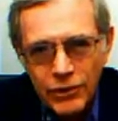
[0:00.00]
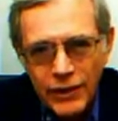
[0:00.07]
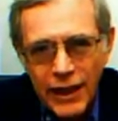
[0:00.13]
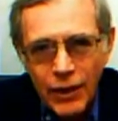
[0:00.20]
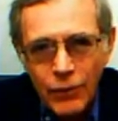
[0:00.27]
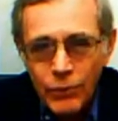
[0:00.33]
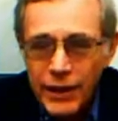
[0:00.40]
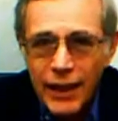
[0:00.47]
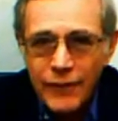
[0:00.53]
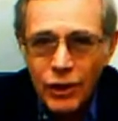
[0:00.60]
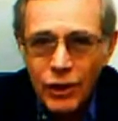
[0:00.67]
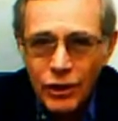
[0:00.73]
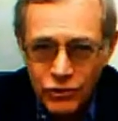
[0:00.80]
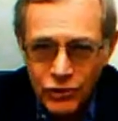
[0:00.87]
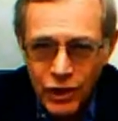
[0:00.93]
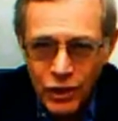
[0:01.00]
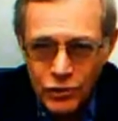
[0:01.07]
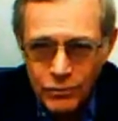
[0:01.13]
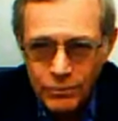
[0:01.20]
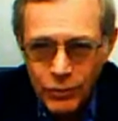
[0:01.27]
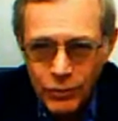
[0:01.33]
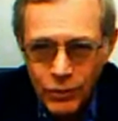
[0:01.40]
Now, we have our
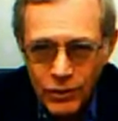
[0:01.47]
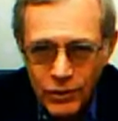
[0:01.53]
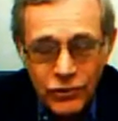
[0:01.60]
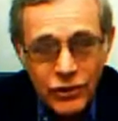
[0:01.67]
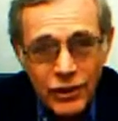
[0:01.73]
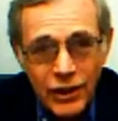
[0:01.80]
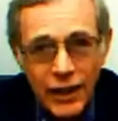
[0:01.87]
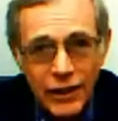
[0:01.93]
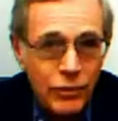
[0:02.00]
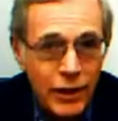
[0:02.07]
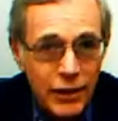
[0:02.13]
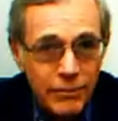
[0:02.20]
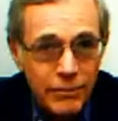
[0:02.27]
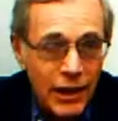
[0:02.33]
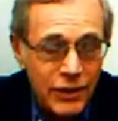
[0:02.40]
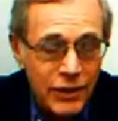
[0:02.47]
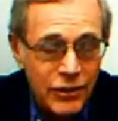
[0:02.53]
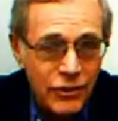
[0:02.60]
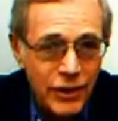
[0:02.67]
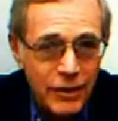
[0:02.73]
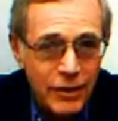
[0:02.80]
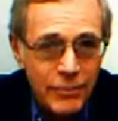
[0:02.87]
discussion boards, and I try to
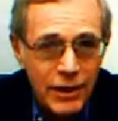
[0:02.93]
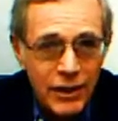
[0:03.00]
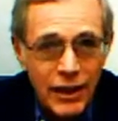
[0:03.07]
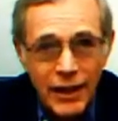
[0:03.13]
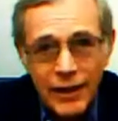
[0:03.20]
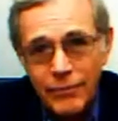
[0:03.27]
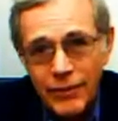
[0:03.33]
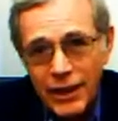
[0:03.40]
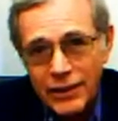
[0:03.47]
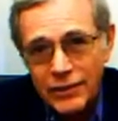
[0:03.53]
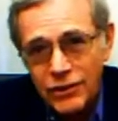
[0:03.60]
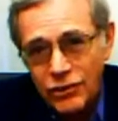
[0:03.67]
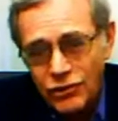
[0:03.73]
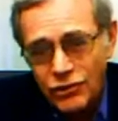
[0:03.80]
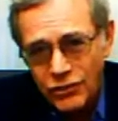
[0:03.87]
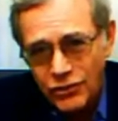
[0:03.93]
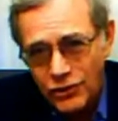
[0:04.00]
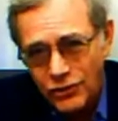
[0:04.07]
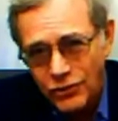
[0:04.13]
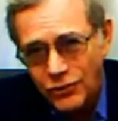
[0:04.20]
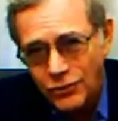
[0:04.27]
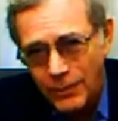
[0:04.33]
monitor them, and I have my teaching
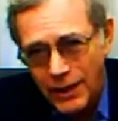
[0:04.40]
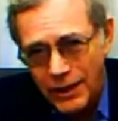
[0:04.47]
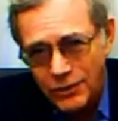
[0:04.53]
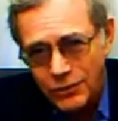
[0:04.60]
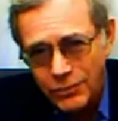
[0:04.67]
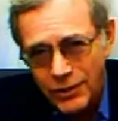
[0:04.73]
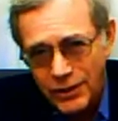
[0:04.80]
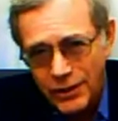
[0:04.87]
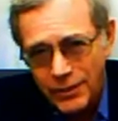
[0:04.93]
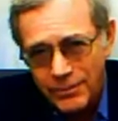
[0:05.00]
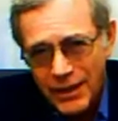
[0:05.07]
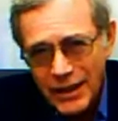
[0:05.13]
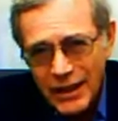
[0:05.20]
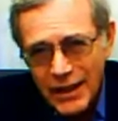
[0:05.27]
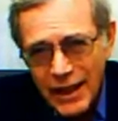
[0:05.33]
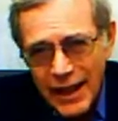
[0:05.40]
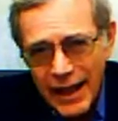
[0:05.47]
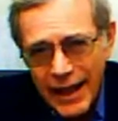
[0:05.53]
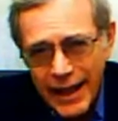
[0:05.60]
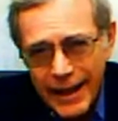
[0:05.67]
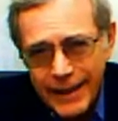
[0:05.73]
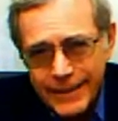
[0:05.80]
assistants monitoring them.
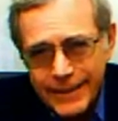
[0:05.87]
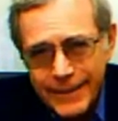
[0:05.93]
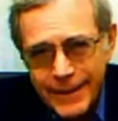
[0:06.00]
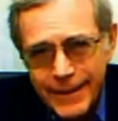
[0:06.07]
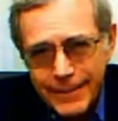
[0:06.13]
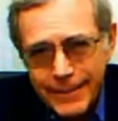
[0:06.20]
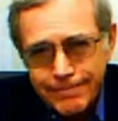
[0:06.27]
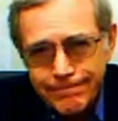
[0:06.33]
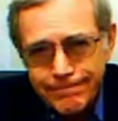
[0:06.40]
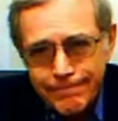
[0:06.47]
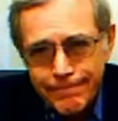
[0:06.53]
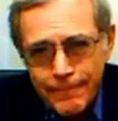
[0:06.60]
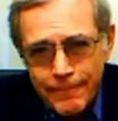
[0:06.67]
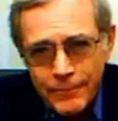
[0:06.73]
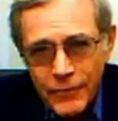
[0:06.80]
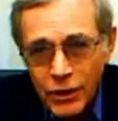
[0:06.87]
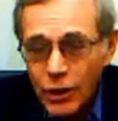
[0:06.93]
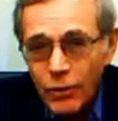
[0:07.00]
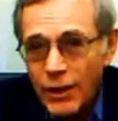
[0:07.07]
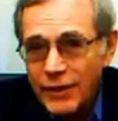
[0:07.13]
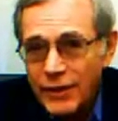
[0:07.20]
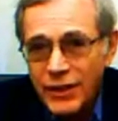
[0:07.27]
And, you
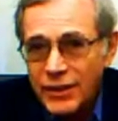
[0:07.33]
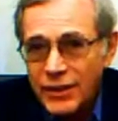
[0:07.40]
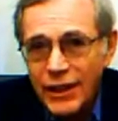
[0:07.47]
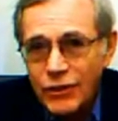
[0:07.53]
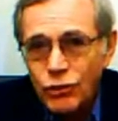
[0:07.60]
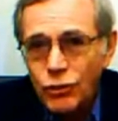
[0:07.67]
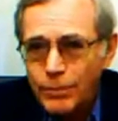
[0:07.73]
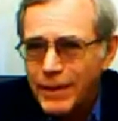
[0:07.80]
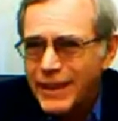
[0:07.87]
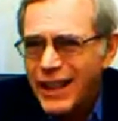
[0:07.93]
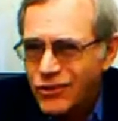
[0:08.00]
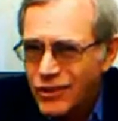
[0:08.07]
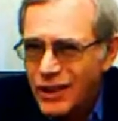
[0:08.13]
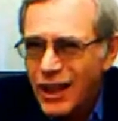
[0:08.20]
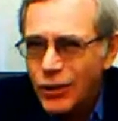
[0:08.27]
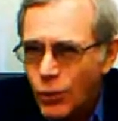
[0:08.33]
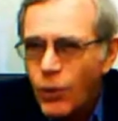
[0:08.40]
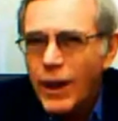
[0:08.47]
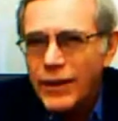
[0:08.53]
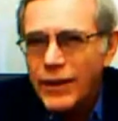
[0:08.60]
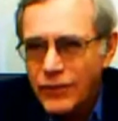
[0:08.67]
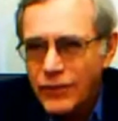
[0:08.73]
know, I think that's good, but that's not
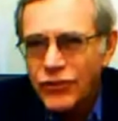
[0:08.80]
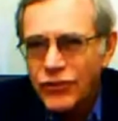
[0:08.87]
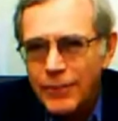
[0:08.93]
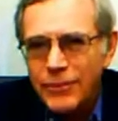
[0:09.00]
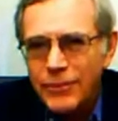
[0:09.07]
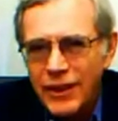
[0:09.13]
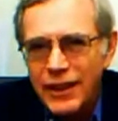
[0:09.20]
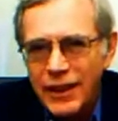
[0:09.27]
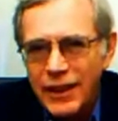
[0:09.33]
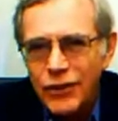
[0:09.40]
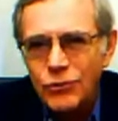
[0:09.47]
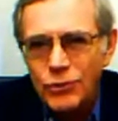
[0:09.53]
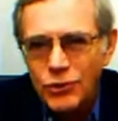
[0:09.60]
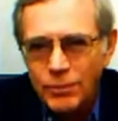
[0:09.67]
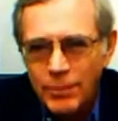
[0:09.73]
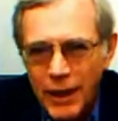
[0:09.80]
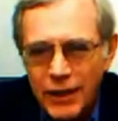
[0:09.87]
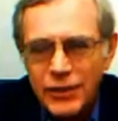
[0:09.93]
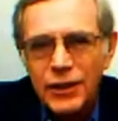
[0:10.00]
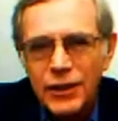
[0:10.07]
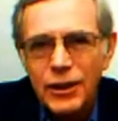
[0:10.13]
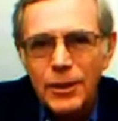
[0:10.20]
quite the same thing as
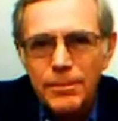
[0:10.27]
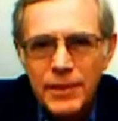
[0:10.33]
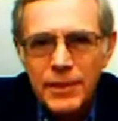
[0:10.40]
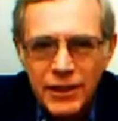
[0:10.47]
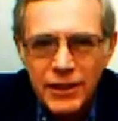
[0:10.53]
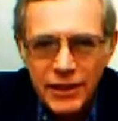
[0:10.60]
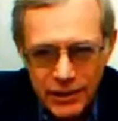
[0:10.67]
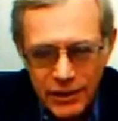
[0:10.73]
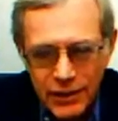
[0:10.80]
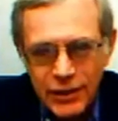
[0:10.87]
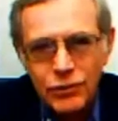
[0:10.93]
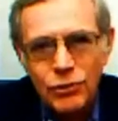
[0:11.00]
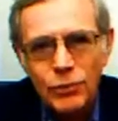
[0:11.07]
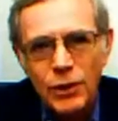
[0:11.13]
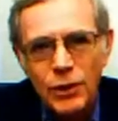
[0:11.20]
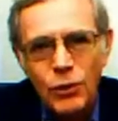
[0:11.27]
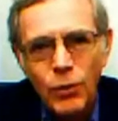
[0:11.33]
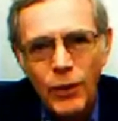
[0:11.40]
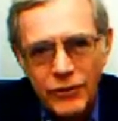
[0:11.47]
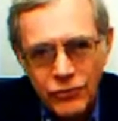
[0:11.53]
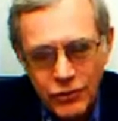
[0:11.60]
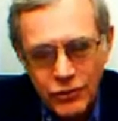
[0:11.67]
responding immediately to a
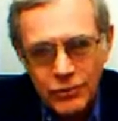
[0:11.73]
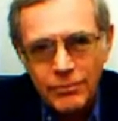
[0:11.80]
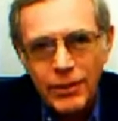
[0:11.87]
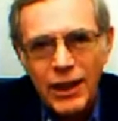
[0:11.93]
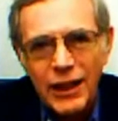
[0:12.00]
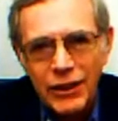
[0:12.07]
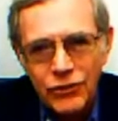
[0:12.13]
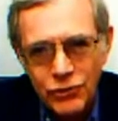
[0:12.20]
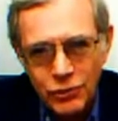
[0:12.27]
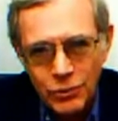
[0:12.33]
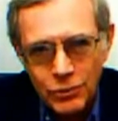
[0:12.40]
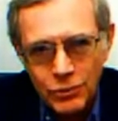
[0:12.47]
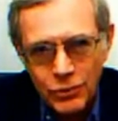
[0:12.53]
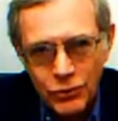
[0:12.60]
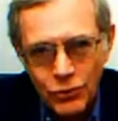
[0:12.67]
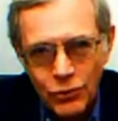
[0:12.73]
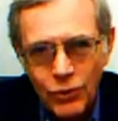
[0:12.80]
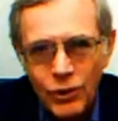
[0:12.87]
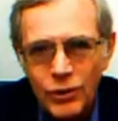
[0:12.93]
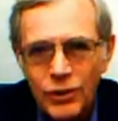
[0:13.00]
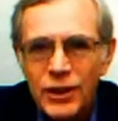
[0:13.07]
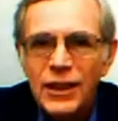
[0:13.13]
question by a student
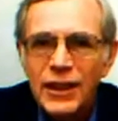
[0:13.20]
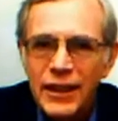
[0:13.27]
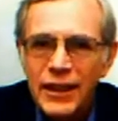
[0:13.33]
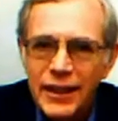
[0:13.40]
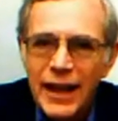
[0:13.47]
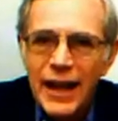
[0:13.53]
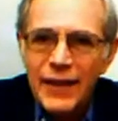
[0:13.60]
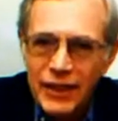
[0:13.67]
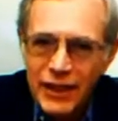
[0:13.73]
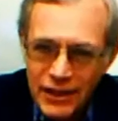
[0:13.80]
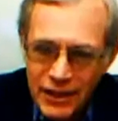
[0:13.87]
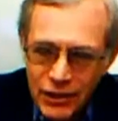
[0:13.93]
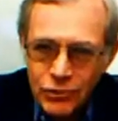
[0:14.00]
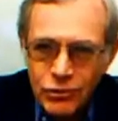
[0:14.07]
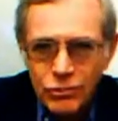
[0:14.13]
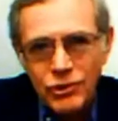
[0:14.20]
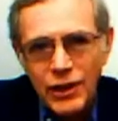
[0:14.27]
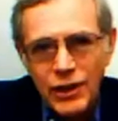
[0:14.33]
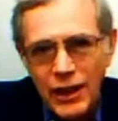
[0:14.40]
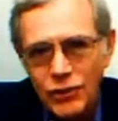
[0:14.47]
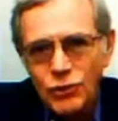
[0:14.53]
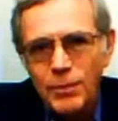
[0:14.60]
or having an
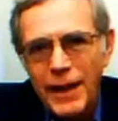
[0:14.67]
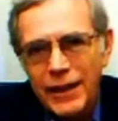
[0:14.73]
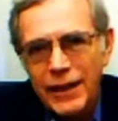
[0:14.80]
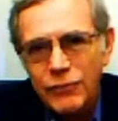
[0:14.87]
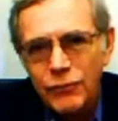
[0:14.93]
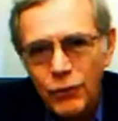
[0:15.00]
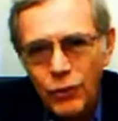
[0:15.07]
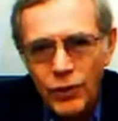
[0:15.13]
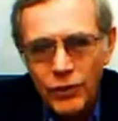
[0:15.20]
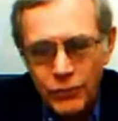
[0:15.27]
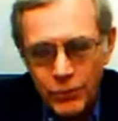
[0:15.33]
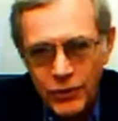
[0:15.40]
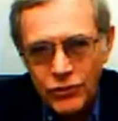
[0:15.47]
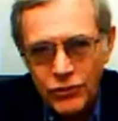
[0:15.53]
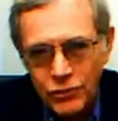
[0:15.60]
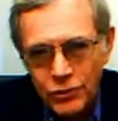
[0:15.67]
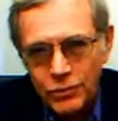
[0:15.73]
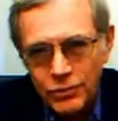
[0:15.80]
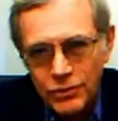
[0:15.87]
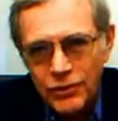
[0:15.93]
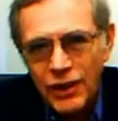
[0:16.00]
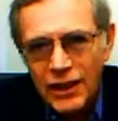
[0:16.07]
interchange back and forth with a
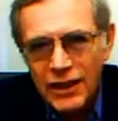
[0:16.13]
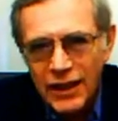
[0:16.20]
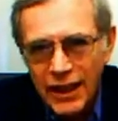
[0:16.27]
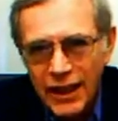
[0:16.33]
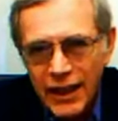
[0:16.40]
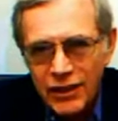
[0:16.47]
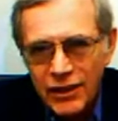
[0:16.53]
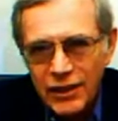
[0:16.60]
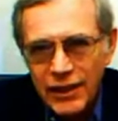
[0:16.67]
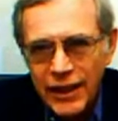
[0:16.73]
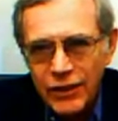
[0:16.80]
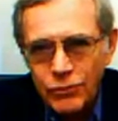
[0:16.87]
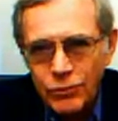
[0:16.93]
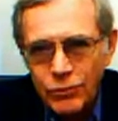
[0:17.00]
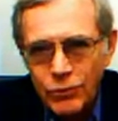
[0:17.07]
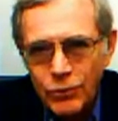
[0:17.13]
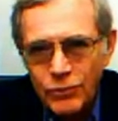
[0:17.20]
student in a classroom.